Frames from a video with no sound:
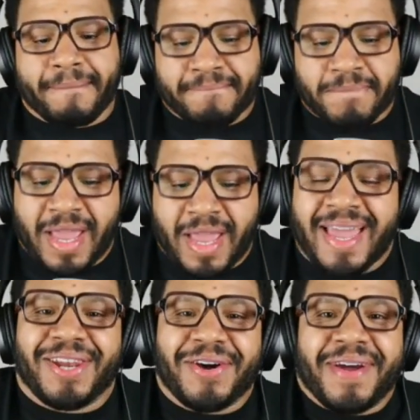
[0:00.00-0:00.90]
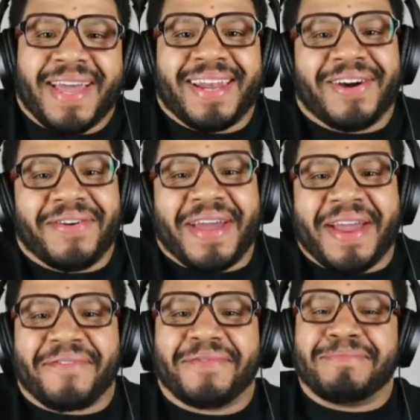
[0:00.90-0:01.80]
Hello, hello,
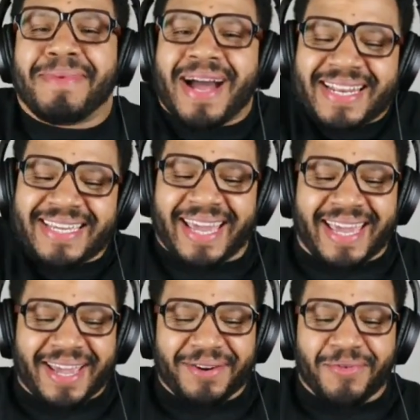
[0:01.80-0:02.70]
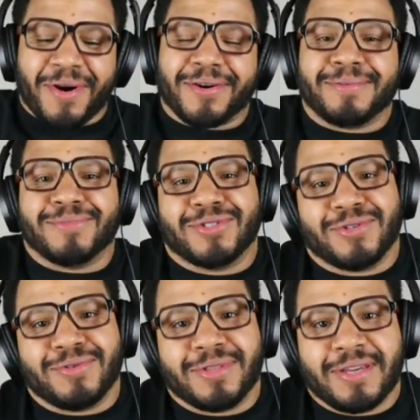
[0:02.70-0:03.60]
everybody, and welcome
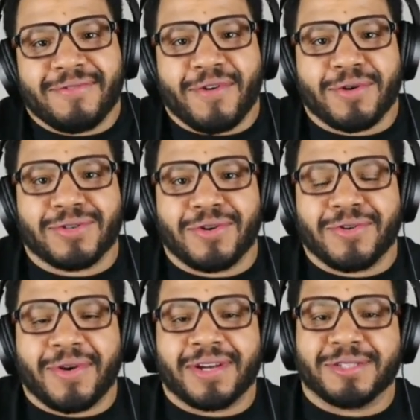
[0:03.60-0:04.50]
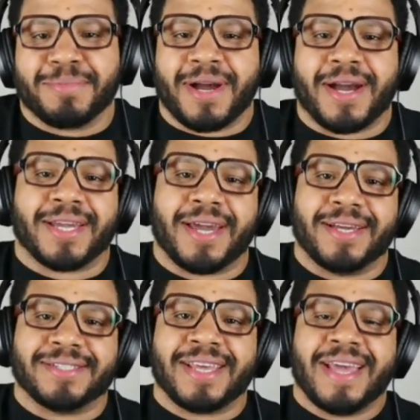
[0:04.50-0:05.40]
to the Focus on Greatness
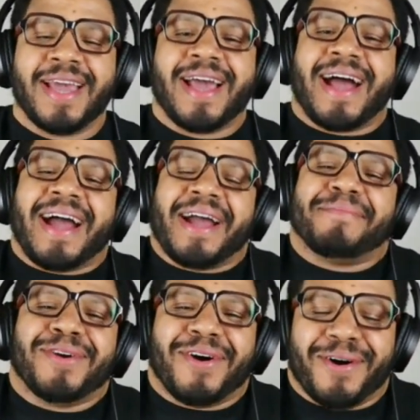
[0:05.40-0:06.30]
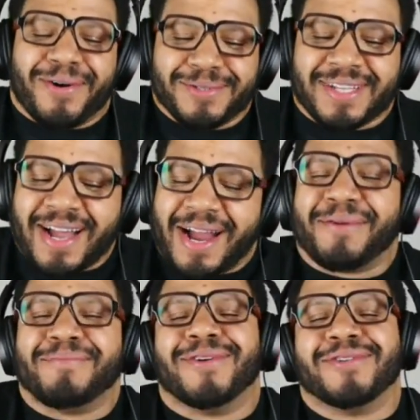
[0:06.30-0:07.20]
podcast. I am your host,
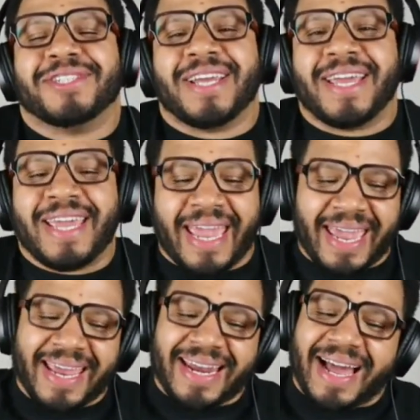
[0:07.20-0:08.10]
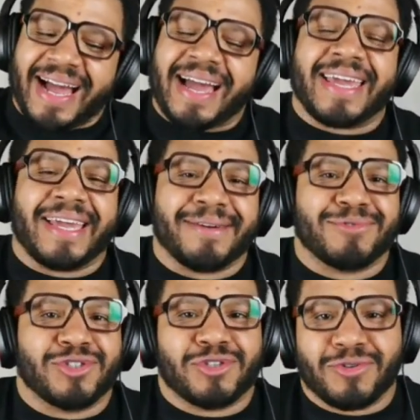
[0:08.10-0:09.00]
Hiram Roche, and I am
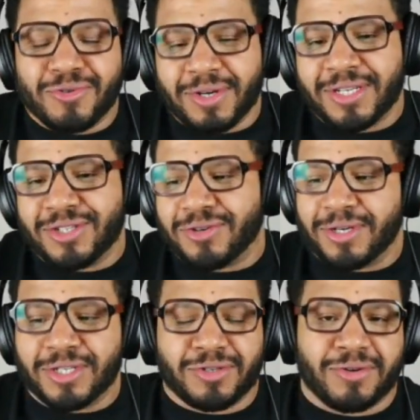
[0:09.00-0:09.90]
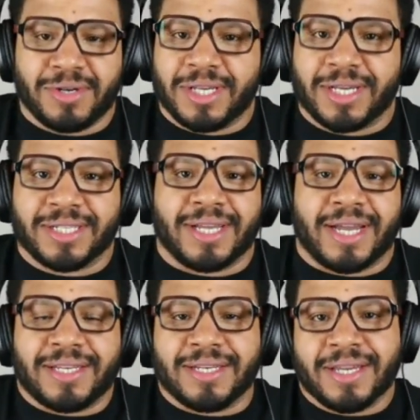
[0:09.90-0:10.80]
truly, truly, truly
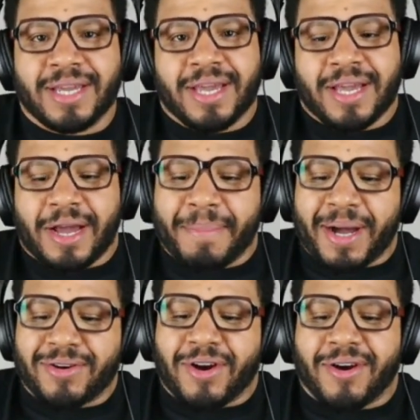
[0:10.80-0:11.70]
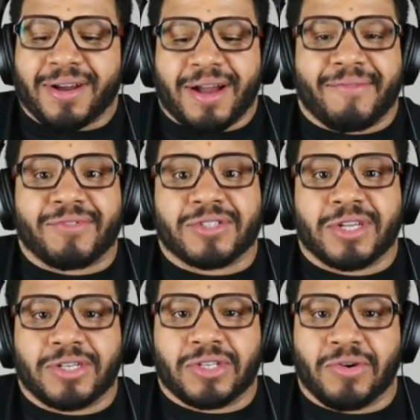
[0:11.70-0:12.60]
excited about our
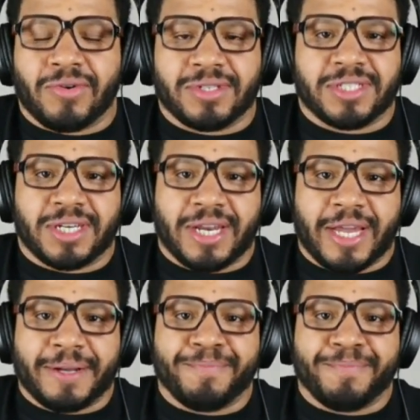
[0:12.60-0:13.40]
conversation on tonight.